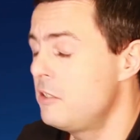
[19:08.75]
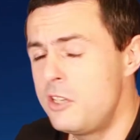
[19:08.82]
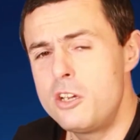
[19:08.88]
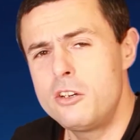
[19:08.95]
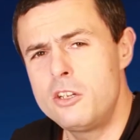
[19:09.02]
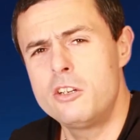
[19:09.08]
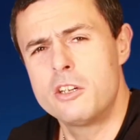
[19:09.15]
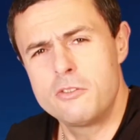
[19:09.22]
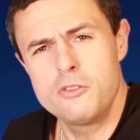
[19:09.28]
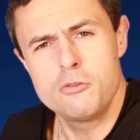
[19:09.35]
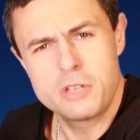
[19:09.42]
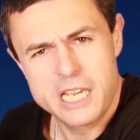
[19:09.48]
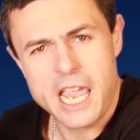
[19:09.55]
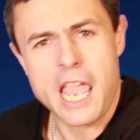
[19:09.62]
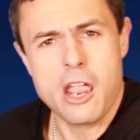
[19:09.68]
No, if you
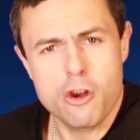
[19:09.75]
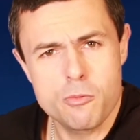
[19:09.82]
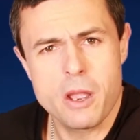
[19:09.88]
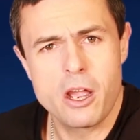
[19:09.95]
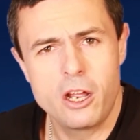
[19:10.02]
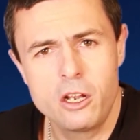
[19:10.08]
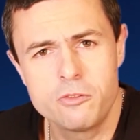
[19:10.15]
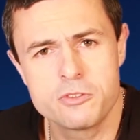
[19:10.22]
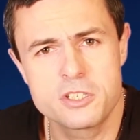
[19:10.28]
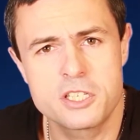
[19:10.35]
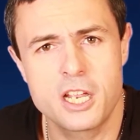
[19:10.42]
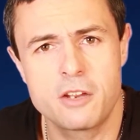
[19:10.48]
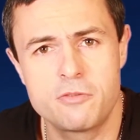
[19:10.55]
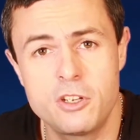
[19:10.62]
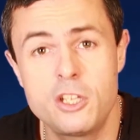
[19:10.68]
care about health and
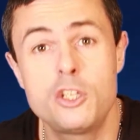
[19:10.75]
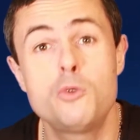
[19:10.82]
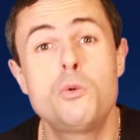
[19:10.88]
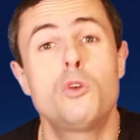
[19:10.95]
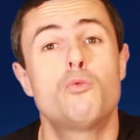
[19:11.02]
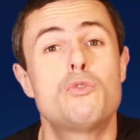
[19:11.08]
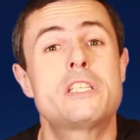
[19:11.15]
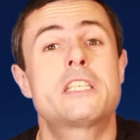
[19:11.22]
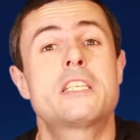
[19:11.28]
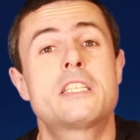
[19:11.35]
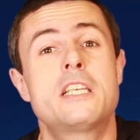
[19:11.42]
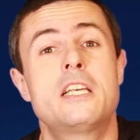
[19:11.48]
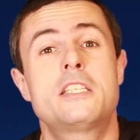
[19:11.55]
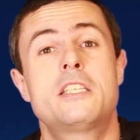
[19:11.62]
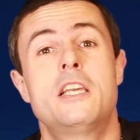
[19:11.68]
safety, you will risk
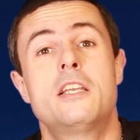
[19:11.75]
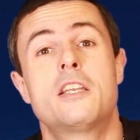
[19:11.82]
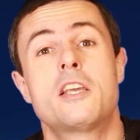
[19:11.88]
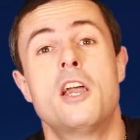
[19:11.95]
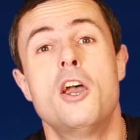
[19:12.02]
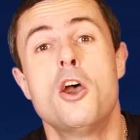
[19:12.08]
assess it